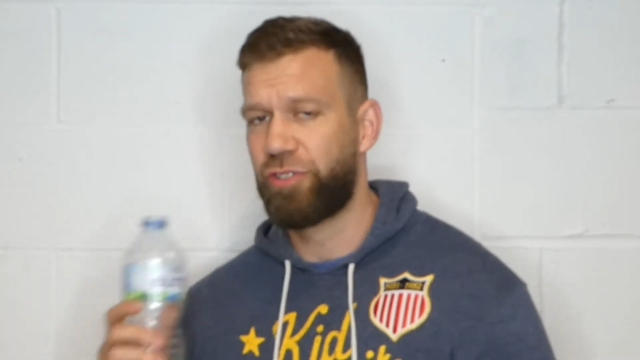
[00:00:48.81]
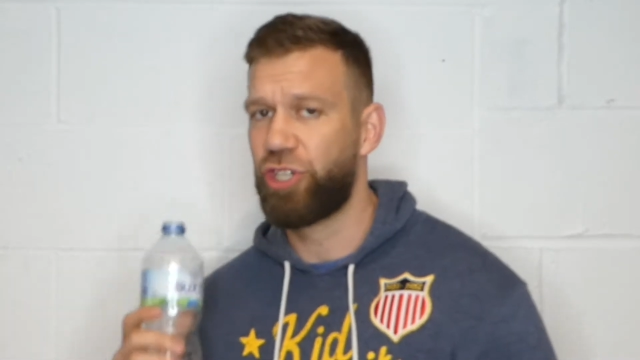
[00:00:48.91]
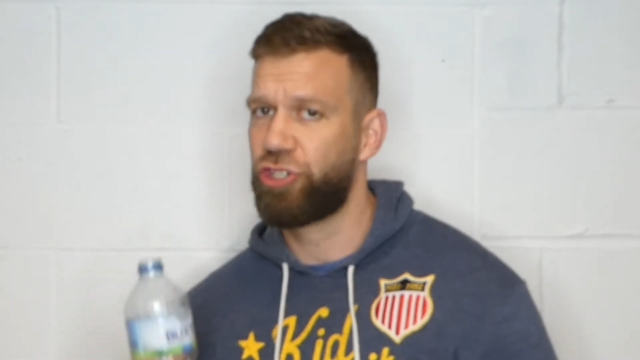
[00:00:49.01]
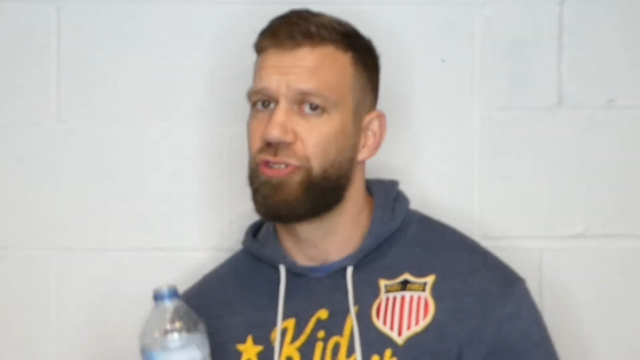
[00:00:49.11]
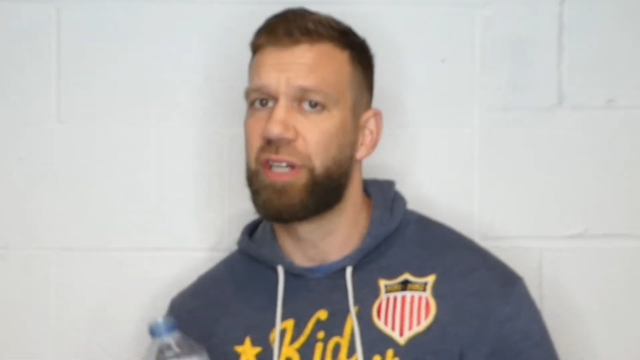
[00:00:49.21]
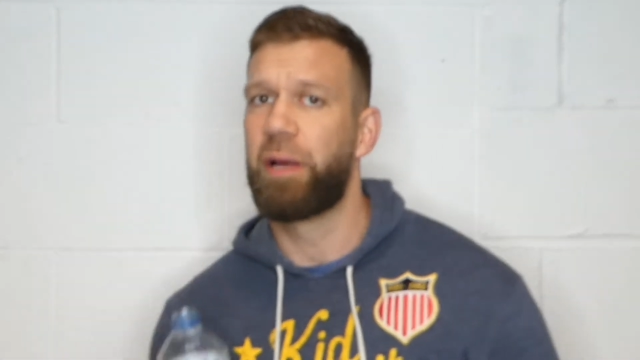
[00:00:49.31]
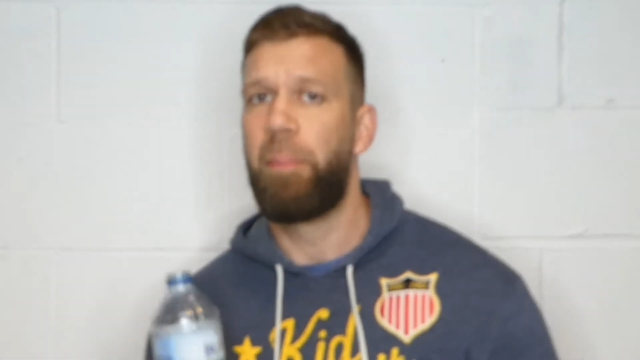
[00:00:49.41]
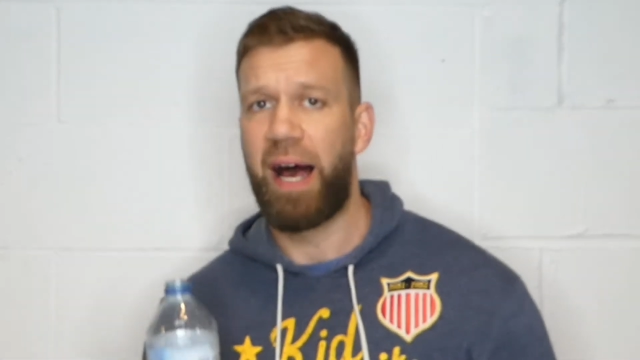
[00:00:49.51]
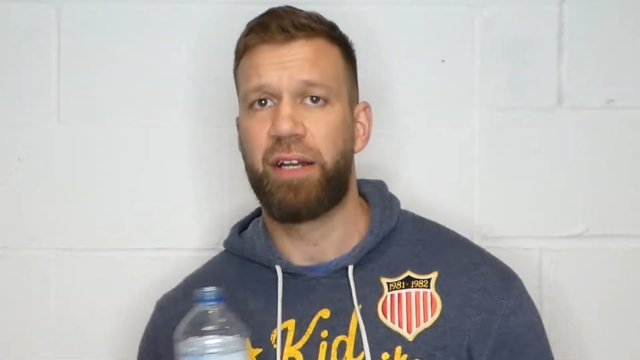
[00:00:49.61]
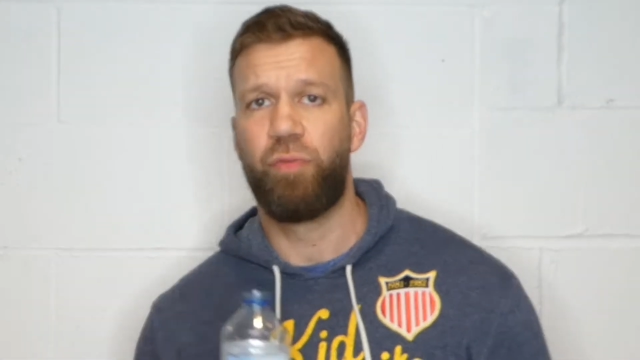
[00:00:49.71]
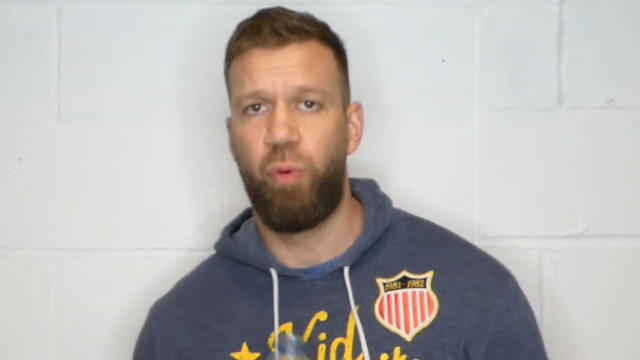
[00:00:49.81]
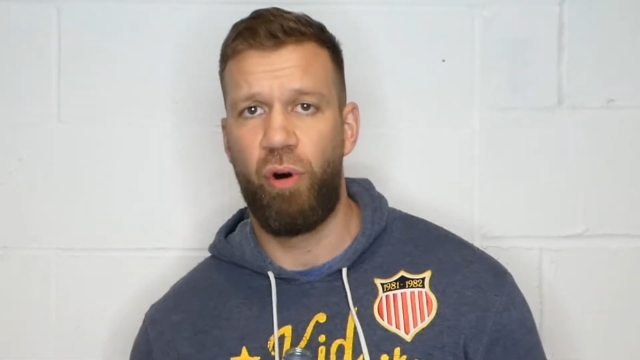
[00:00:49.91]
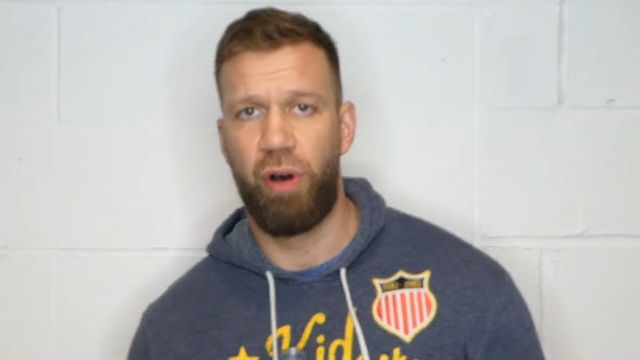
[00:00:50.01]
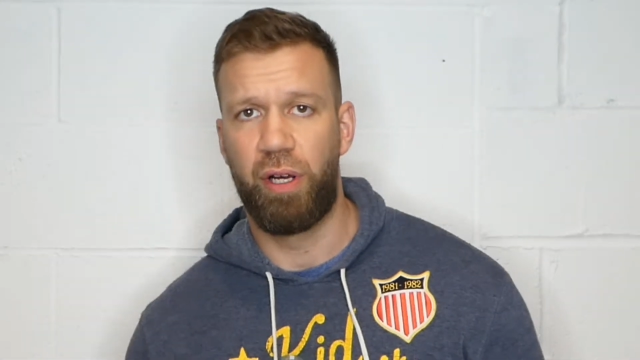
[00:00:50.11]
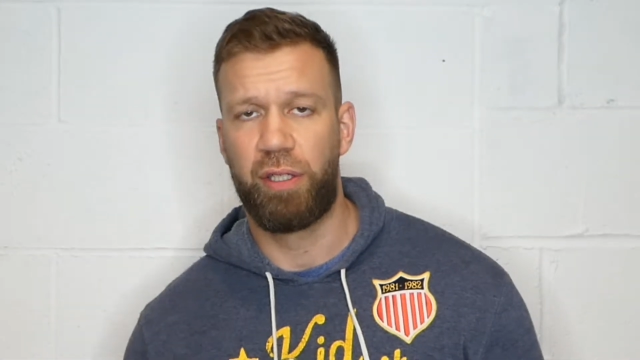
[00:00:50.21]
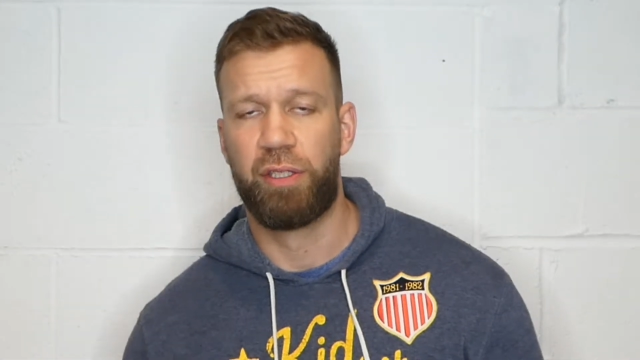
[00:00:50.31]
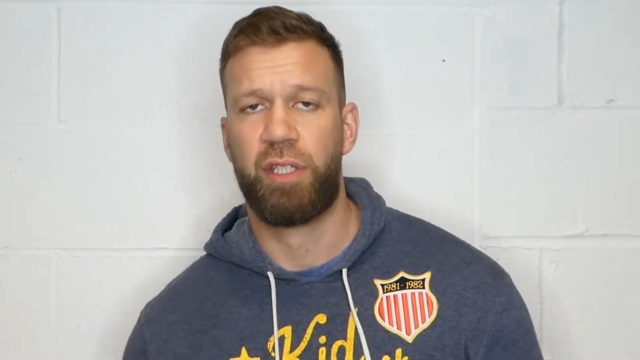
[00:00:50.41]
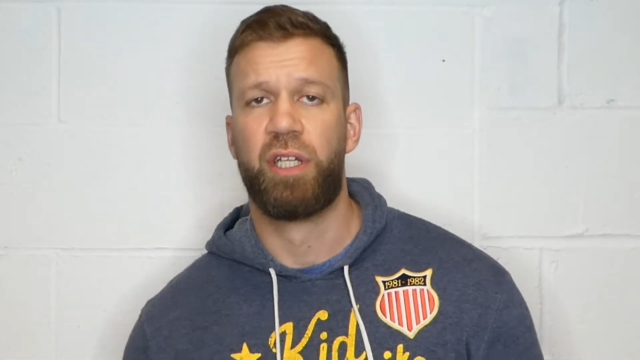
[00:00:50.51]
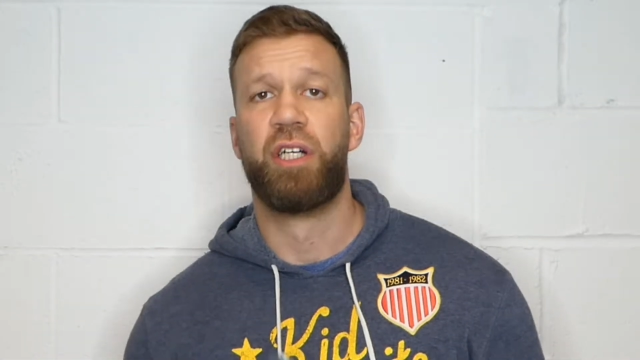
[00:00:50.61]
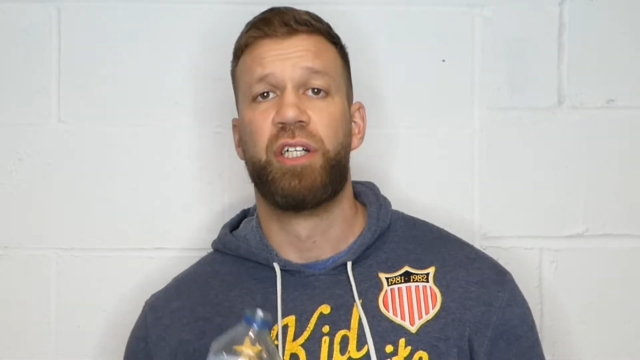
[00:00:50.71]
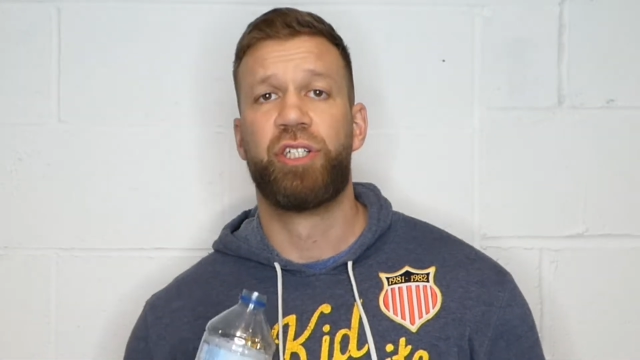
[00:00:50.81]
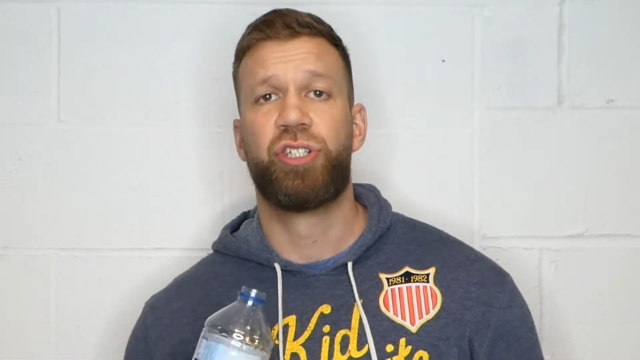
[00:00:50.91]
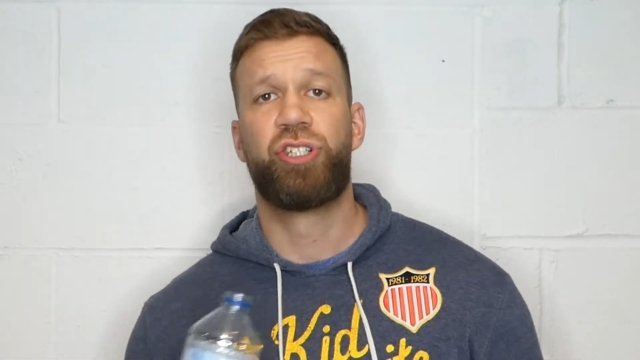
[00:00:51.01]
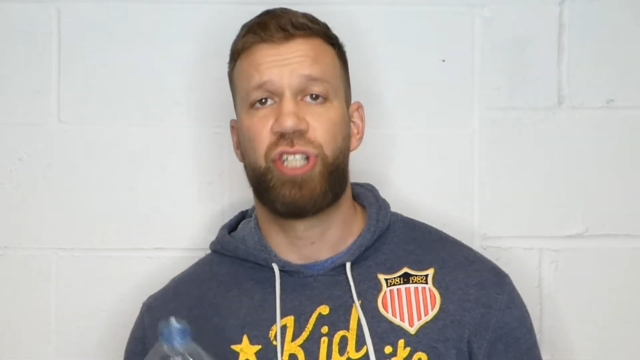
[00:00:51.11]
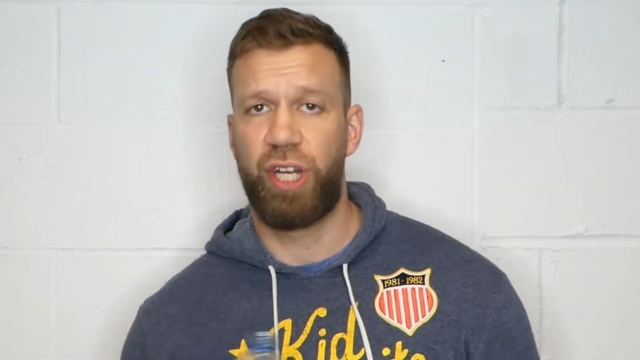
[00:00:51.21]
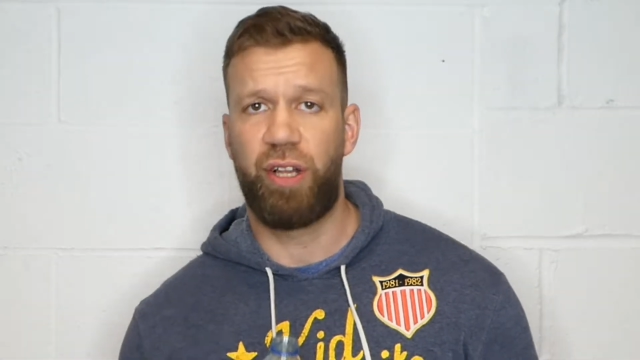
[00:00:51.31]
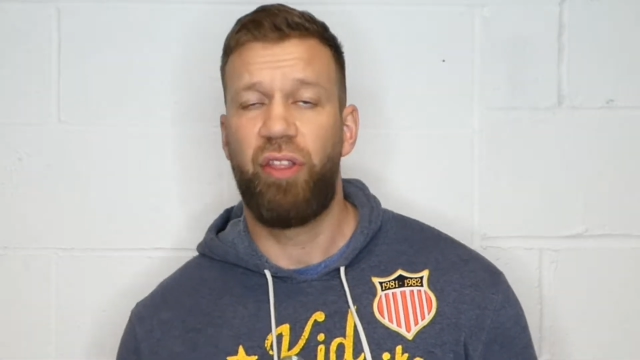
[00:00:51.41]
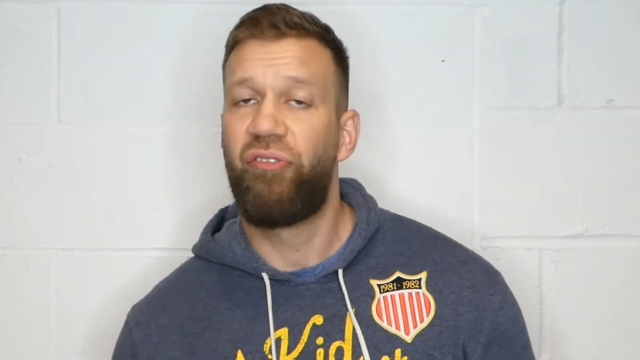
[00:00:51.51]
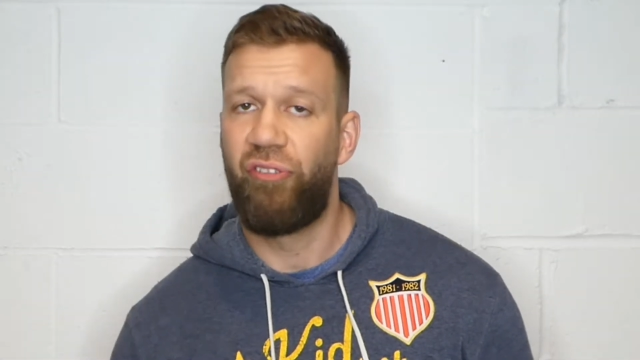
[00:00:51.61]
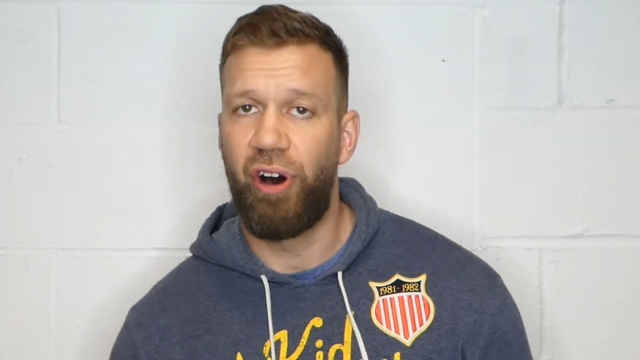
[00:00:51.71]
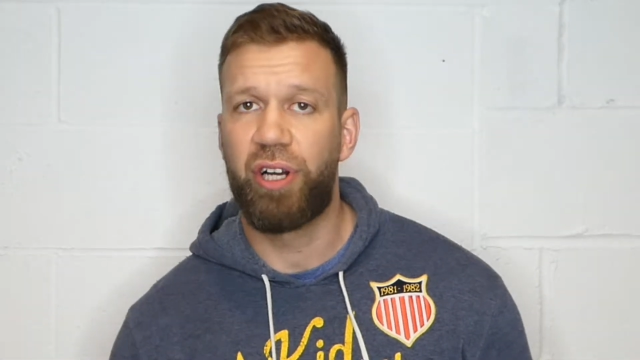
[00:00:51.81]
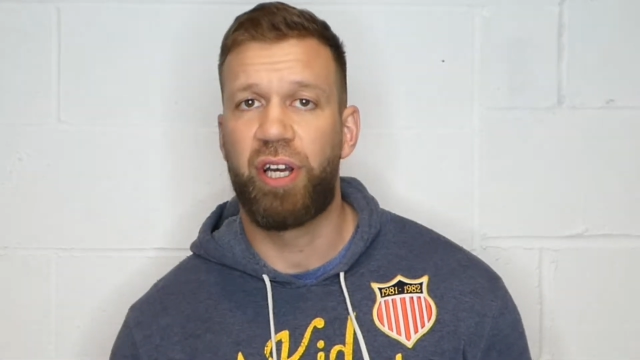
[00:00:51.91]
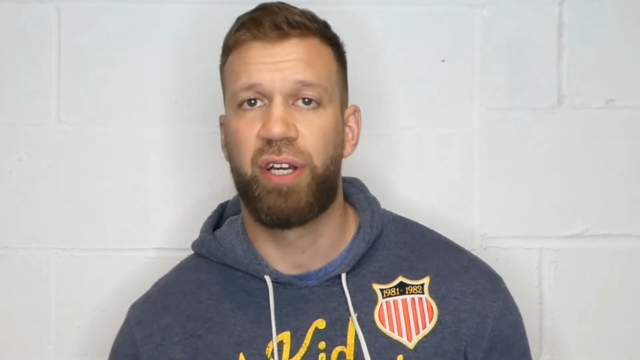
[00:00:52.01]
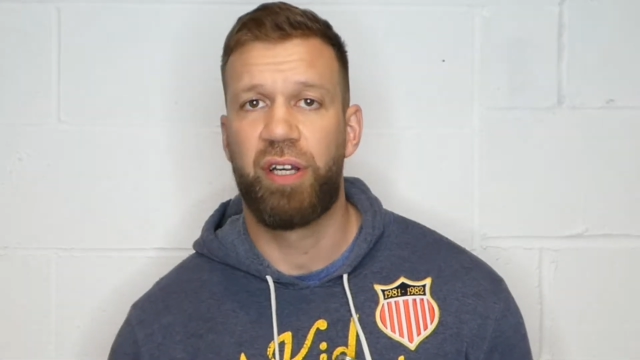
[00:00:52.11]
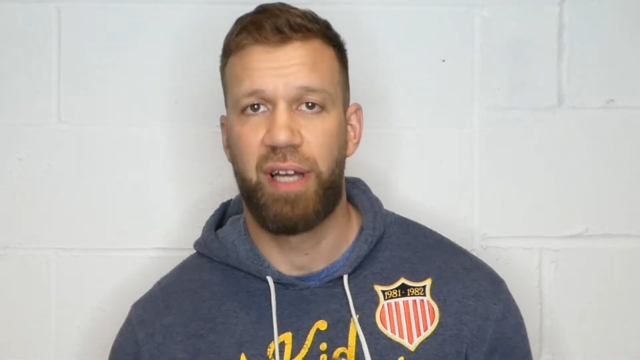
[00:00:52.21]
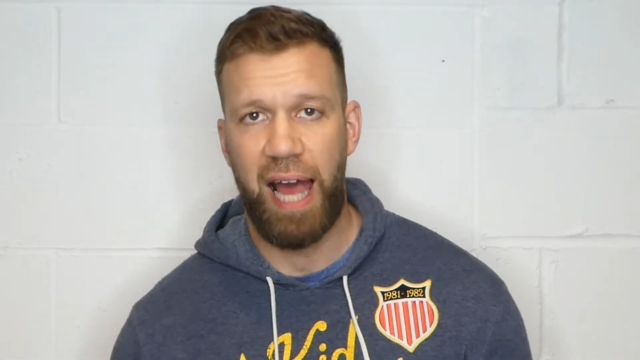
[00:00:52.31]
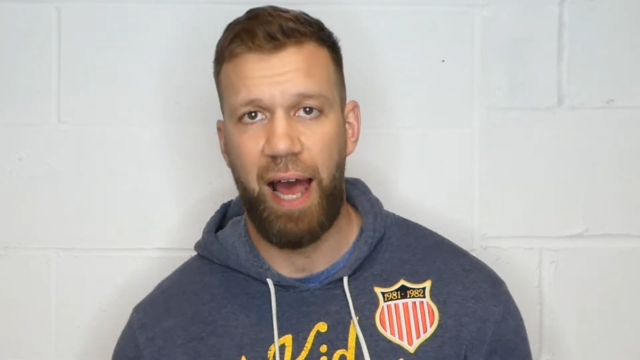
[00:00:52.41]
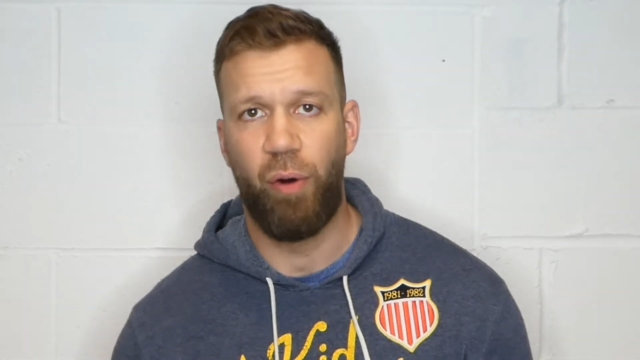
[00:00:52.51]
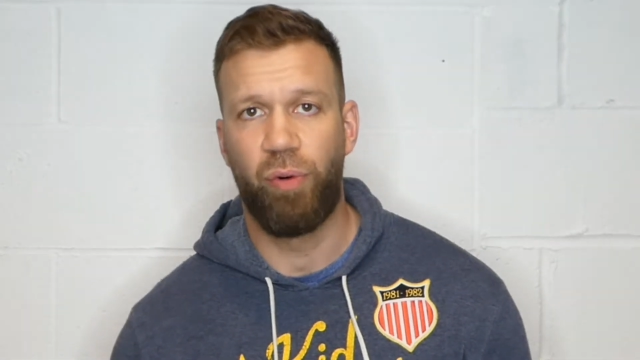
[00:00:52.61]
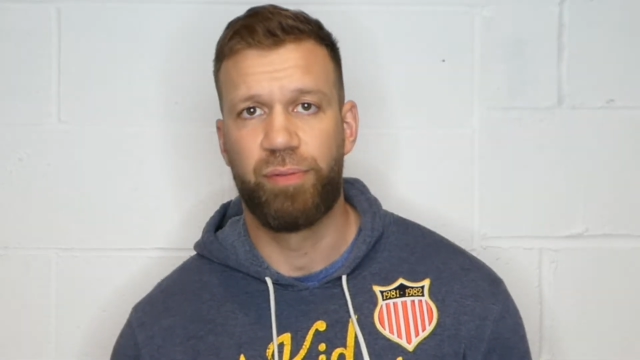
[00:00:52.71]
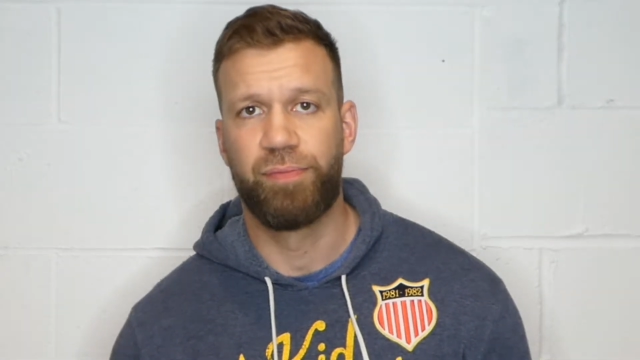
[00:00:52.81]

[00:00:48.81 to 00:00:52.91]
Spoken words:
just drunk a pint of water. Chill the fuck out.